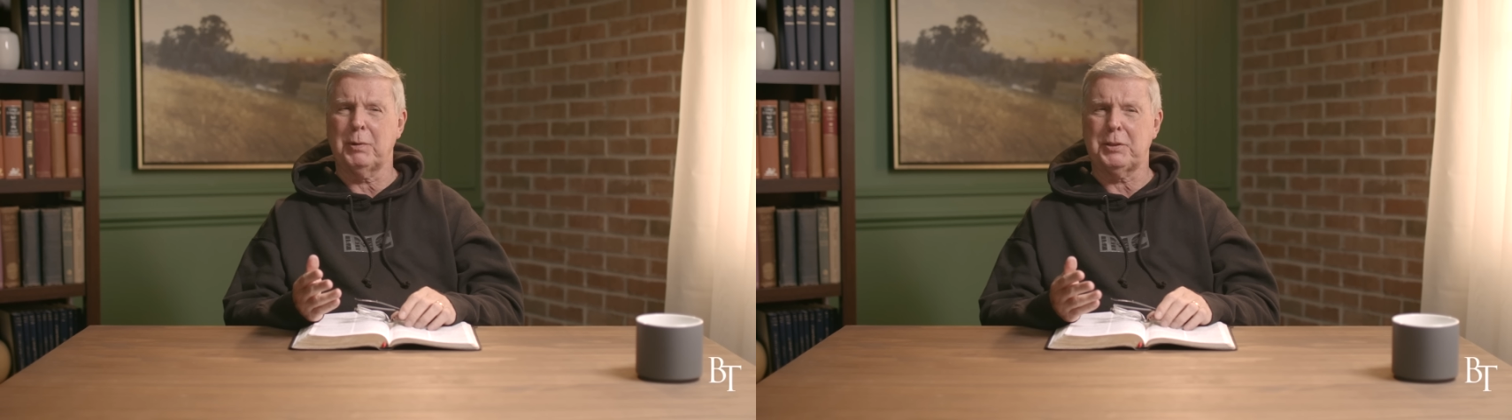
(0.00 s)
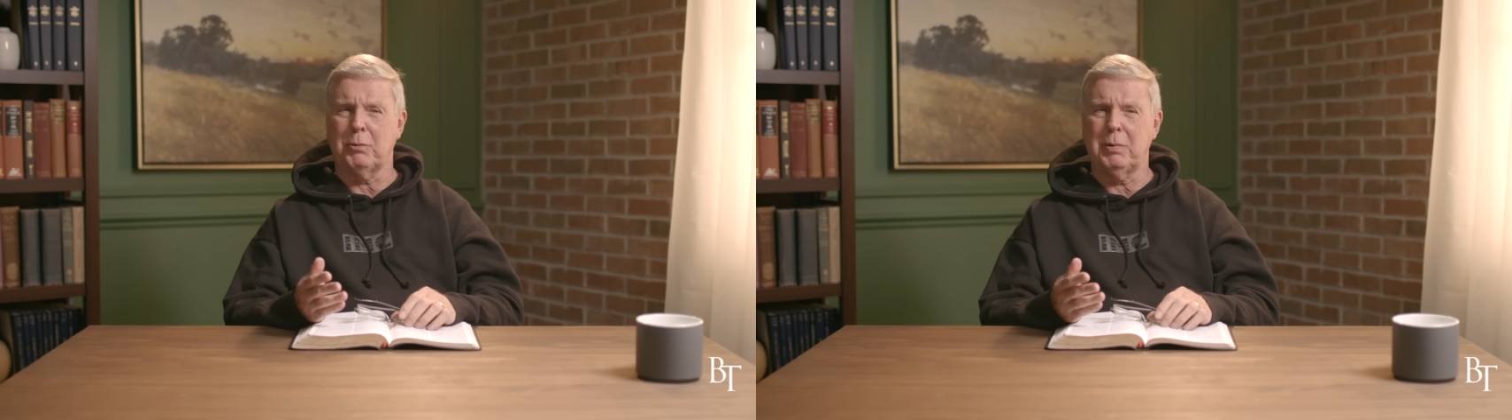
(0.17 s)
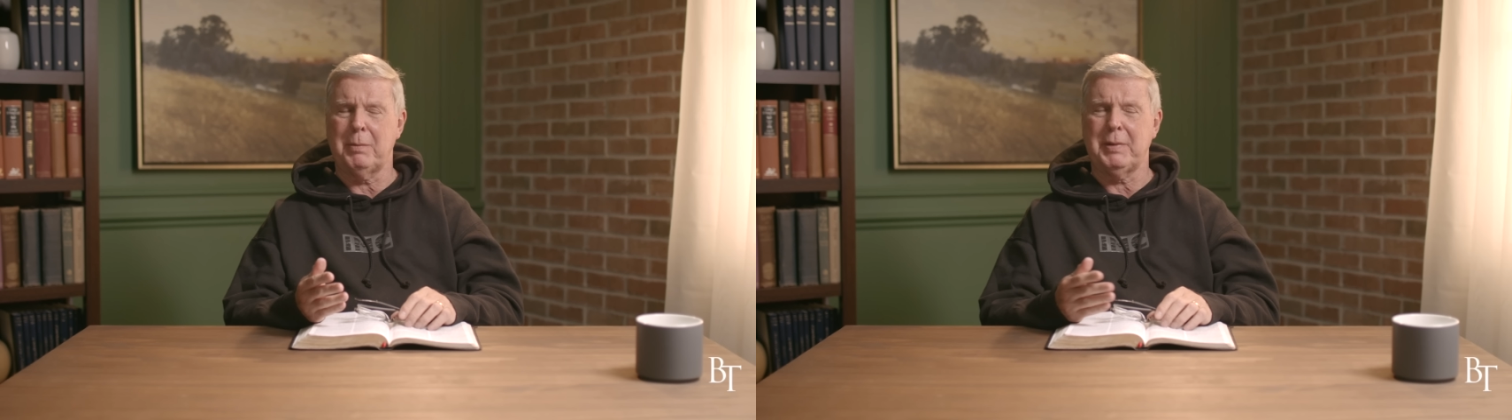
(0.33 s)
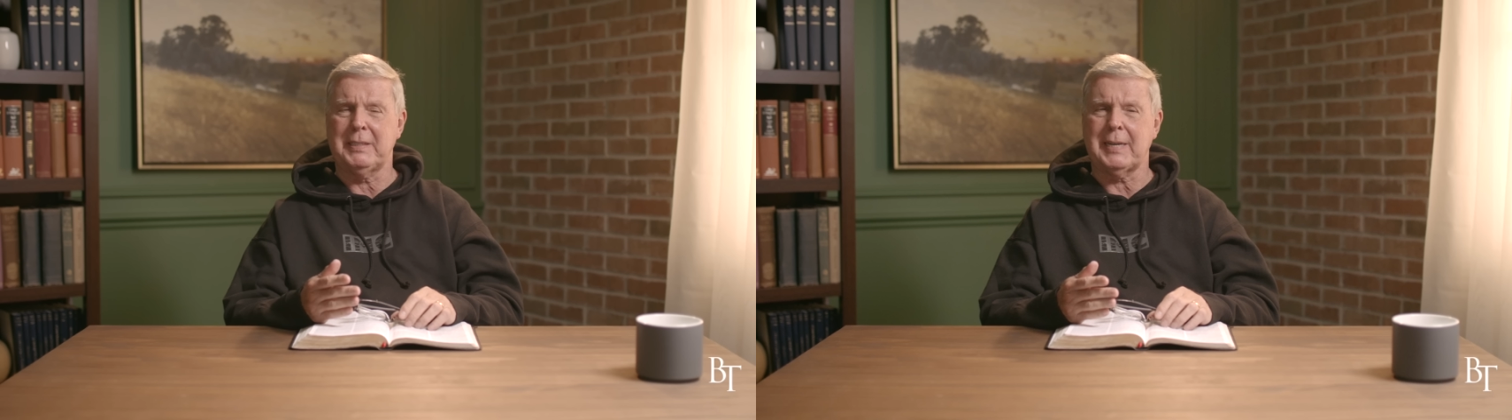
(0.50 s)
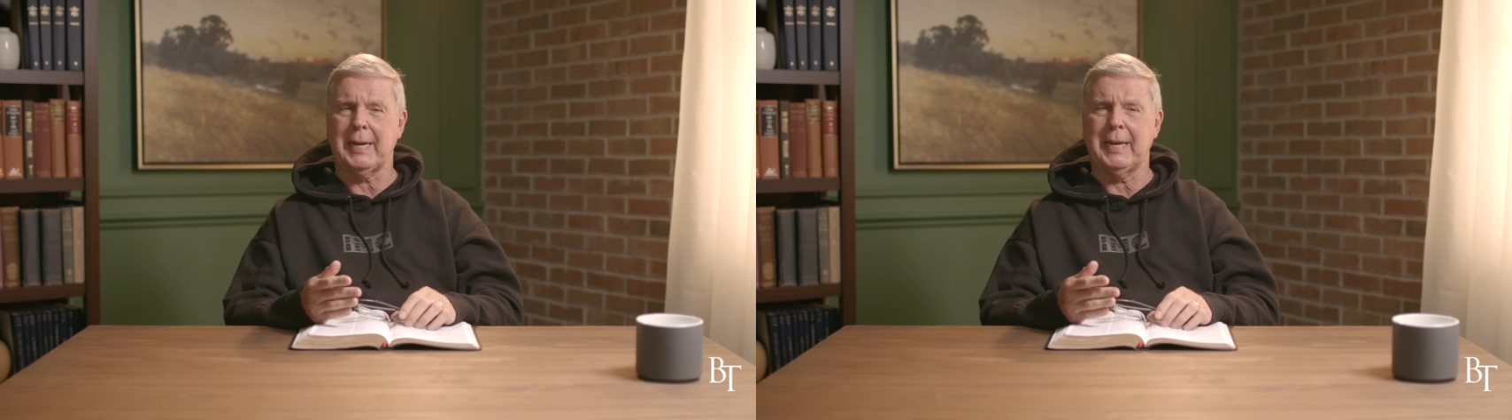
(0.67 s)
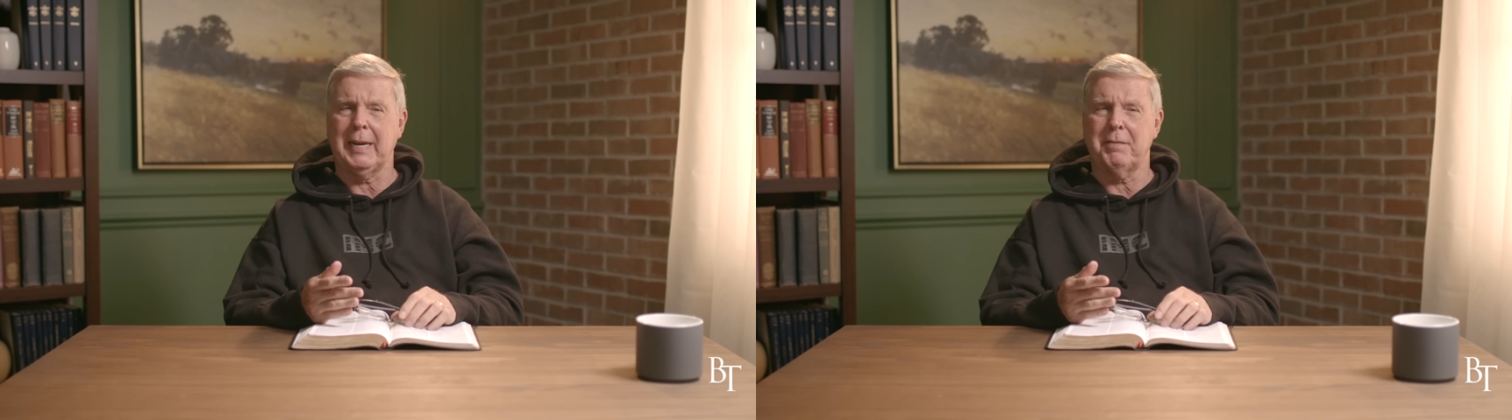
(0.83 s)
with the women,
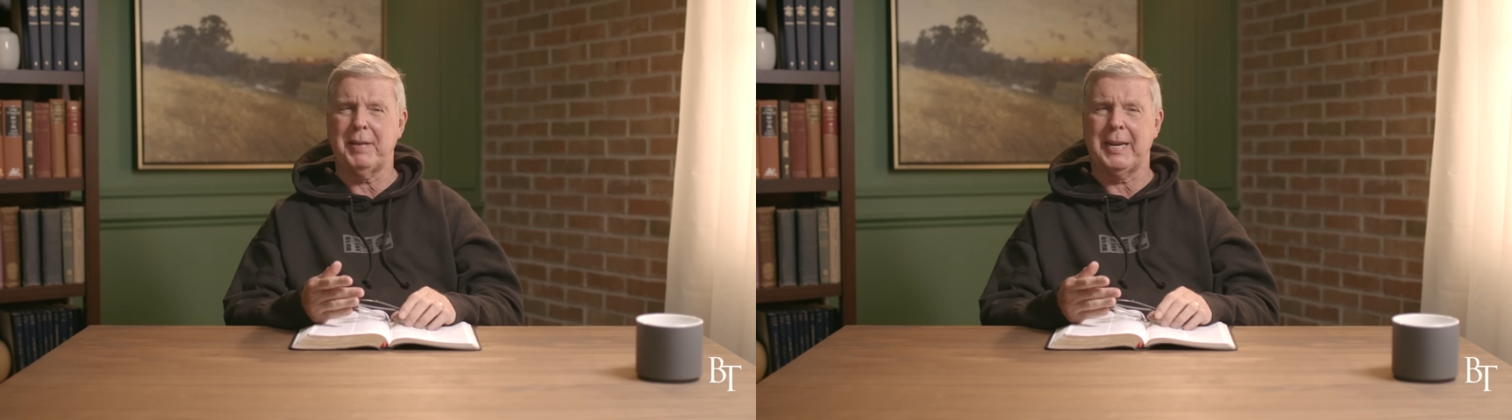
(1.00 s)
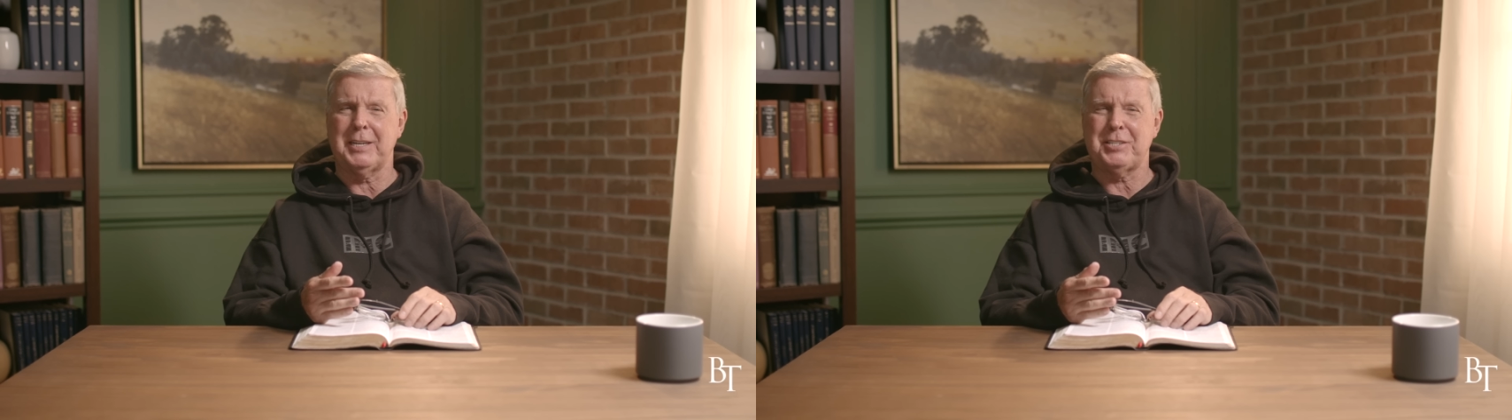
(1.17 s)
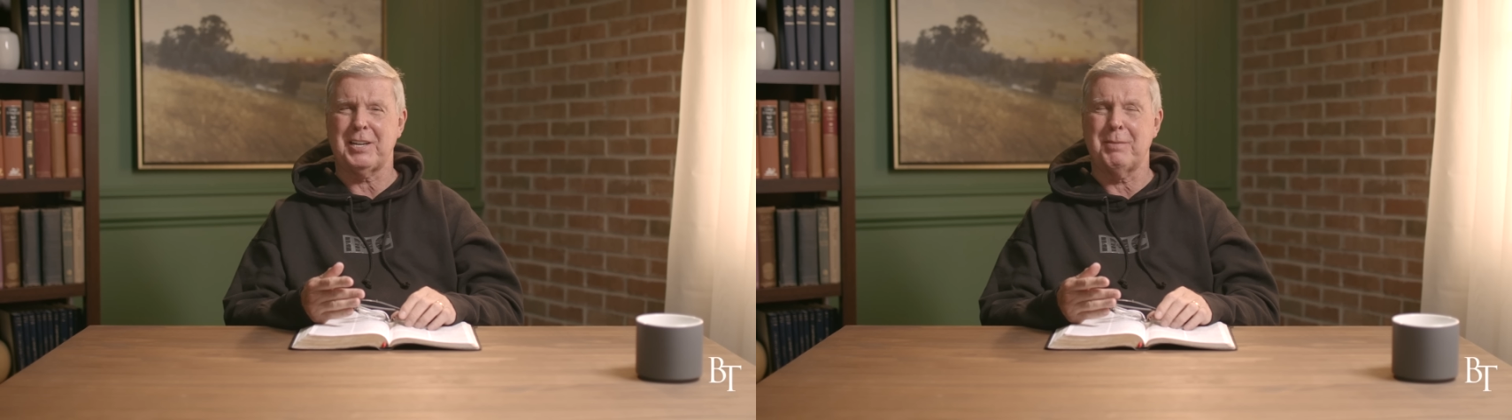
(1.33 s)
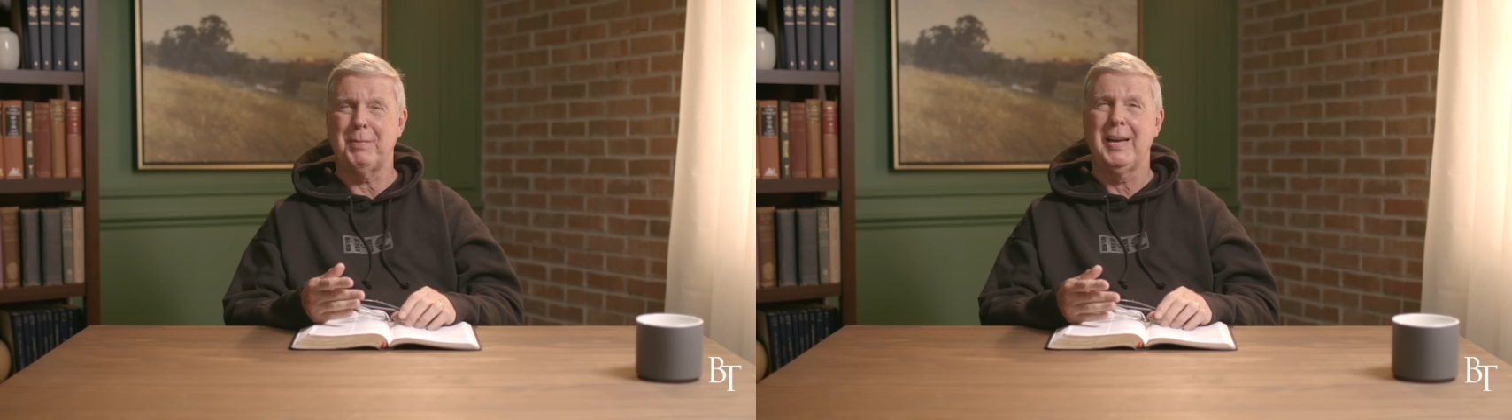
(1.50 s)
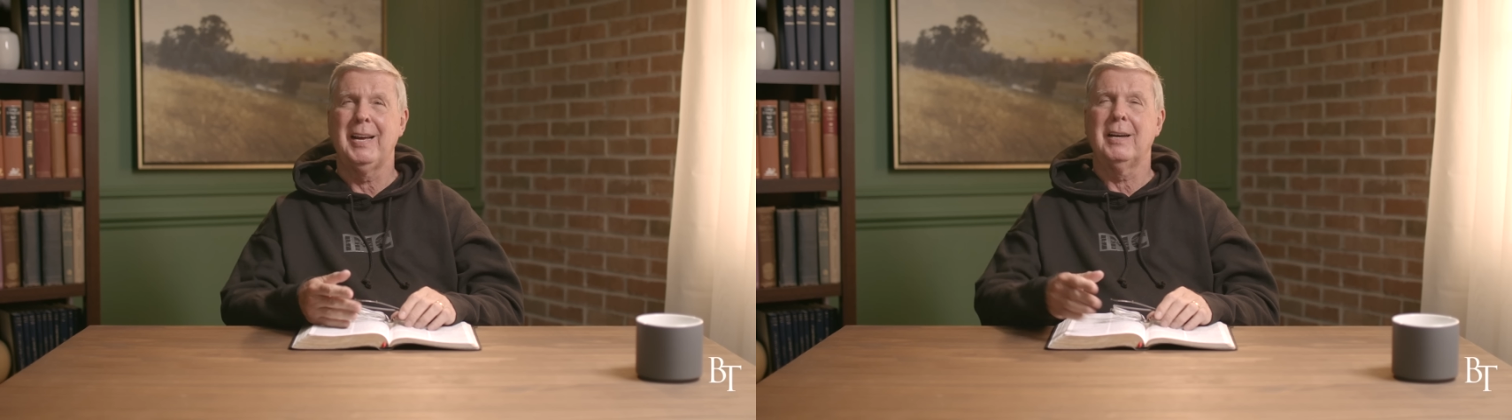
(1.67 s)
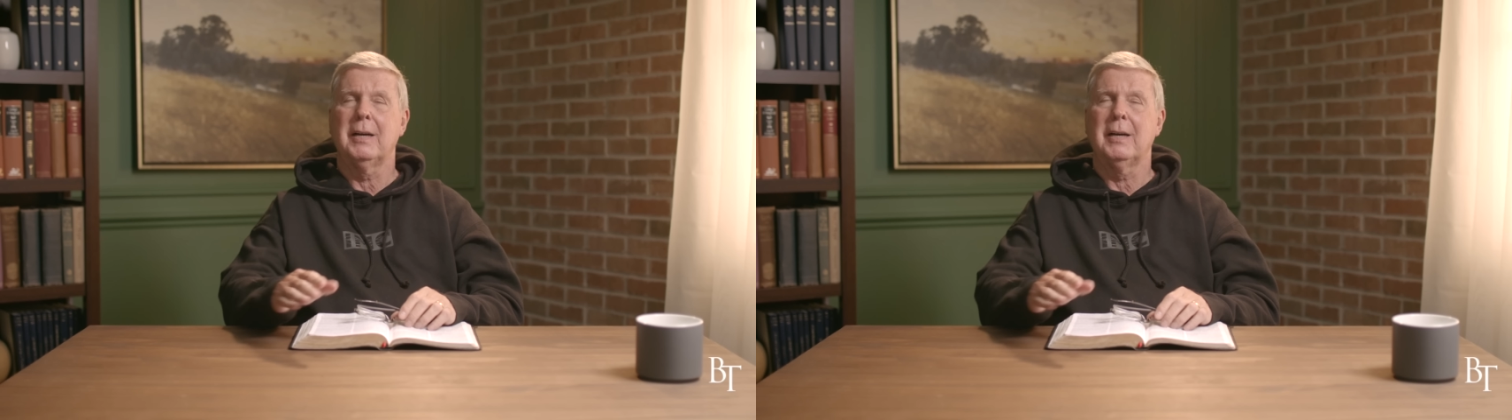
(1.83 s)
taking advantage of them